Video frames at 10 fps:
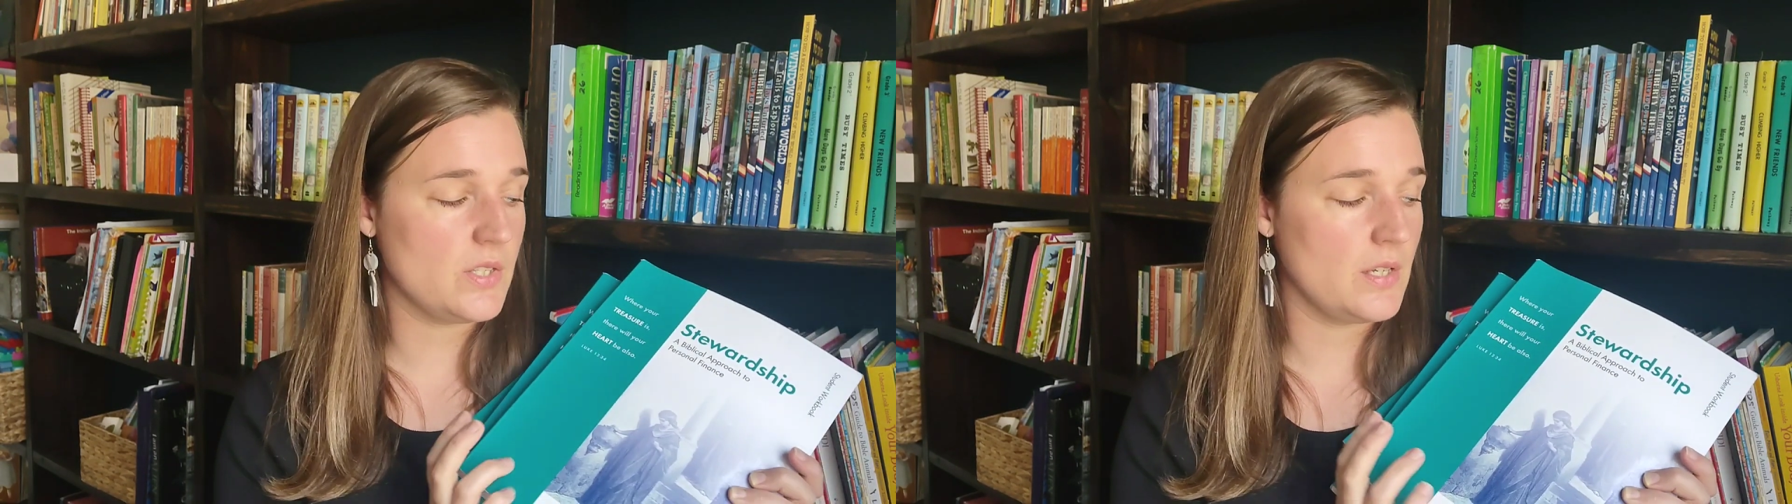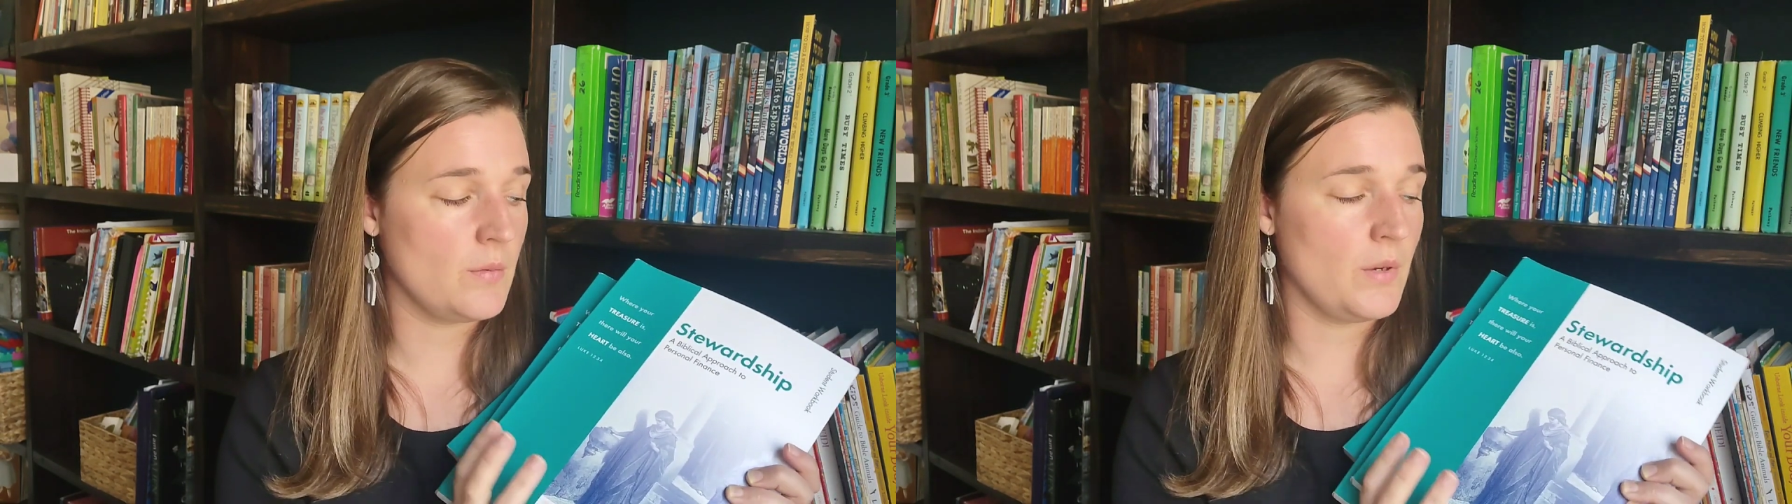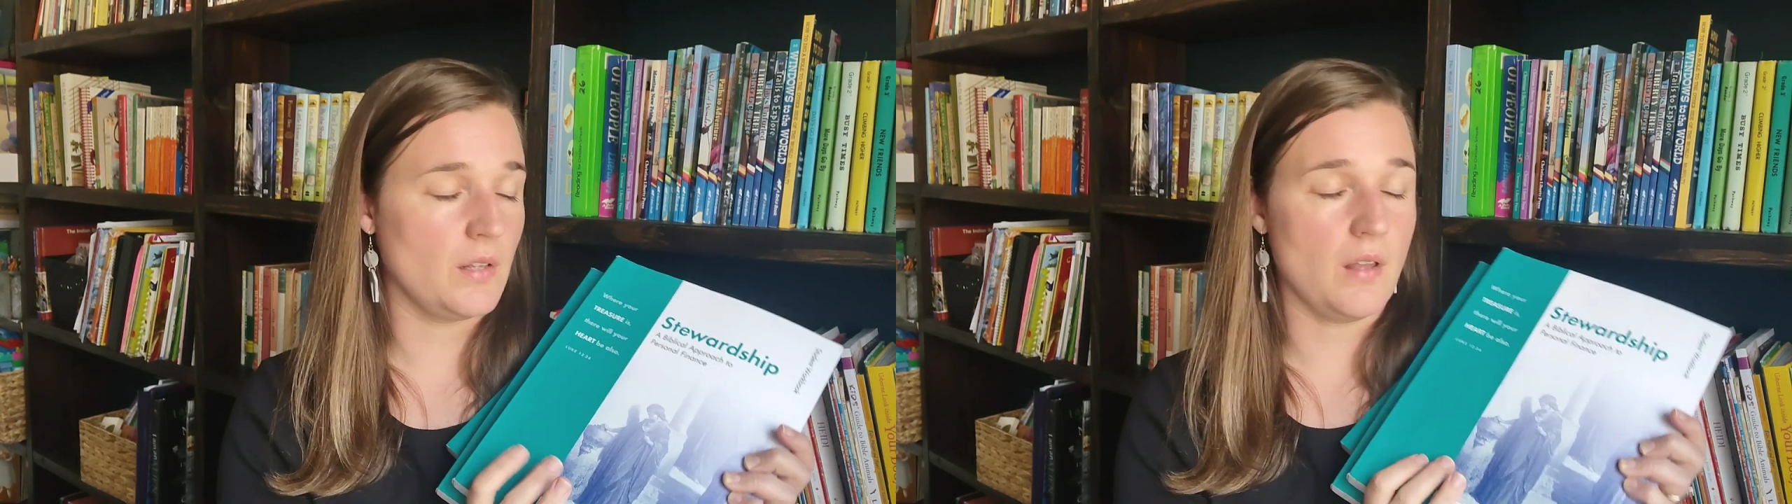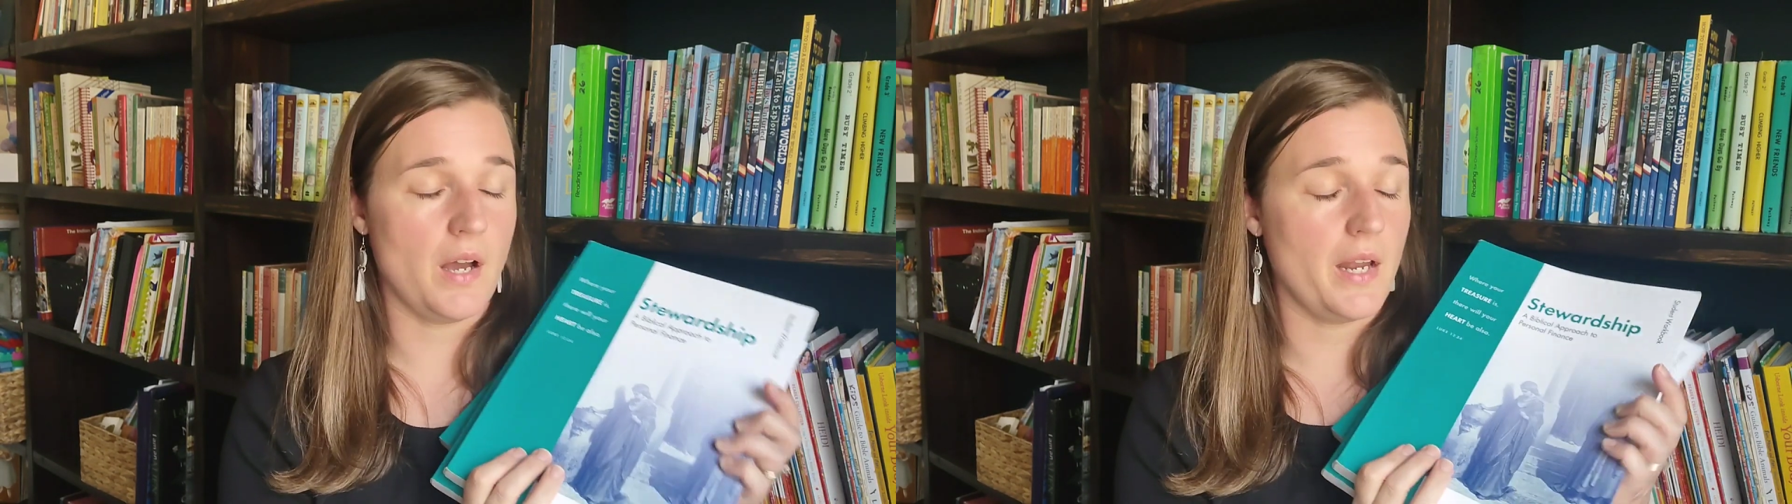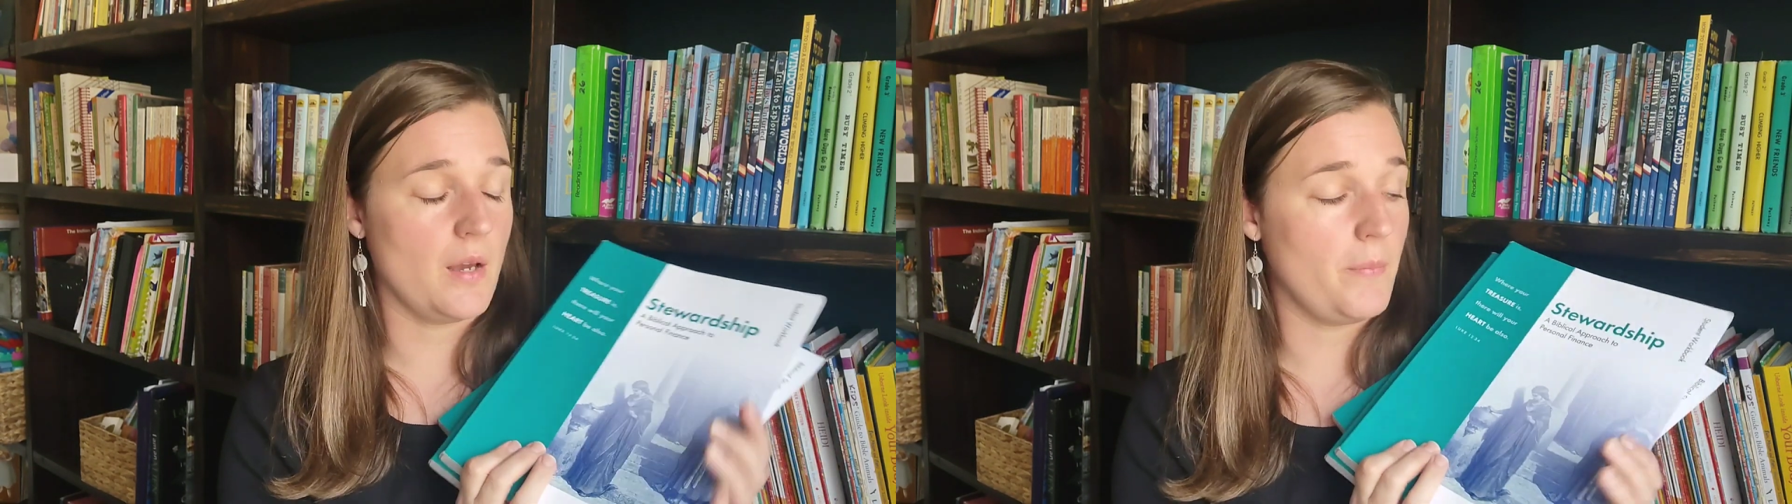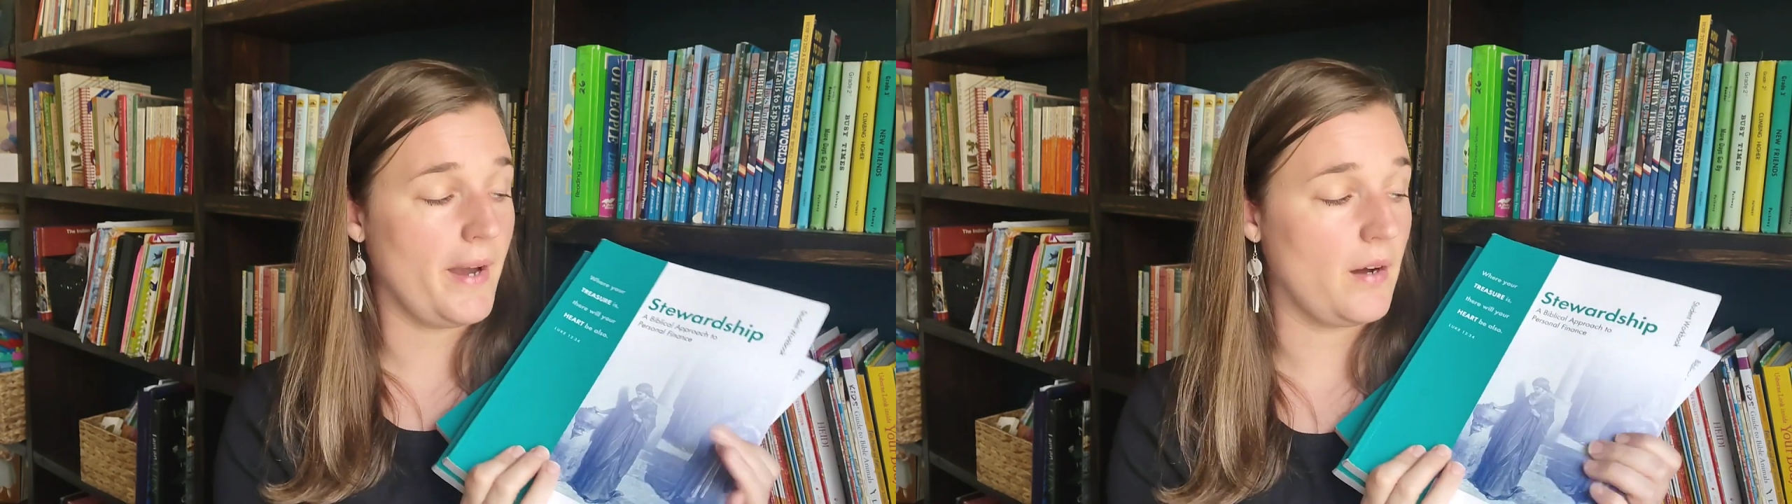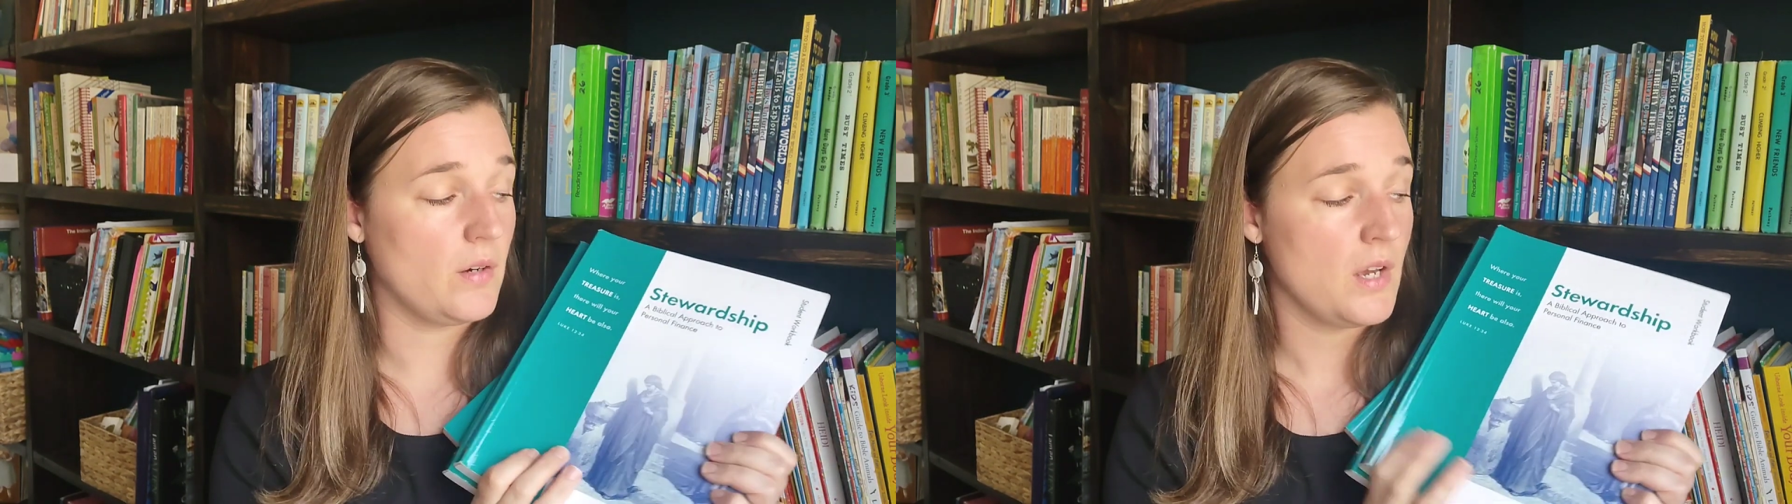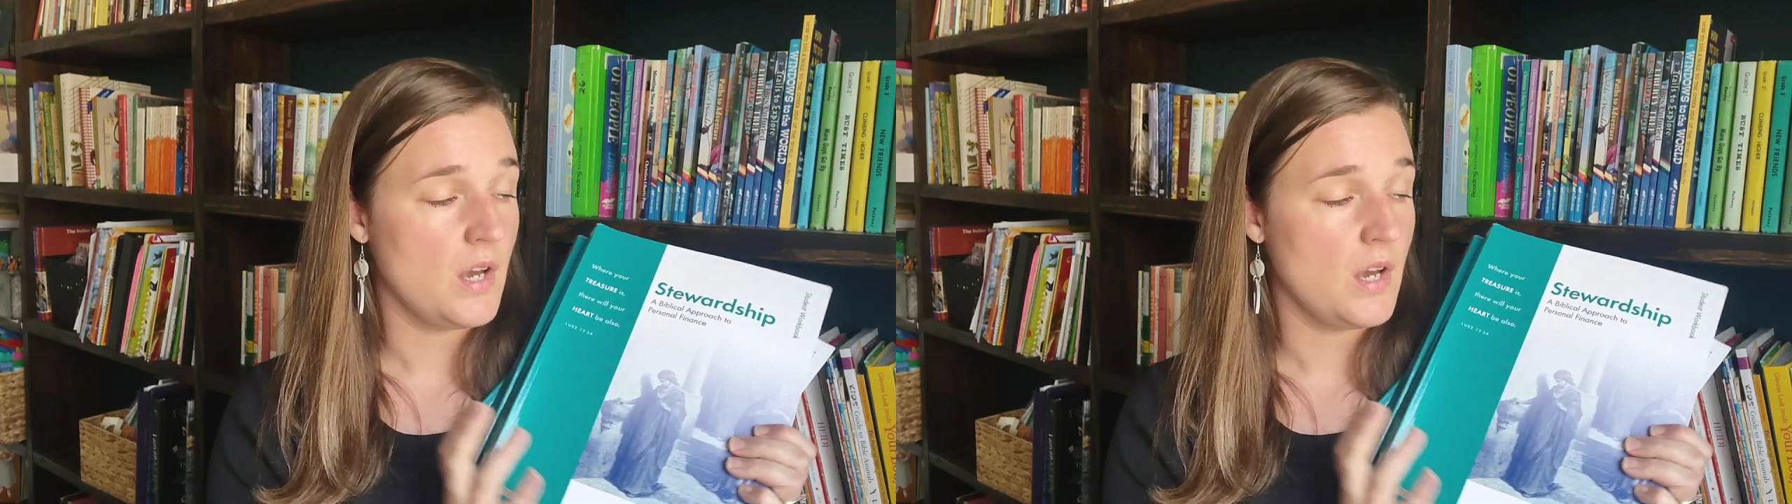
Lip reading: them a lot about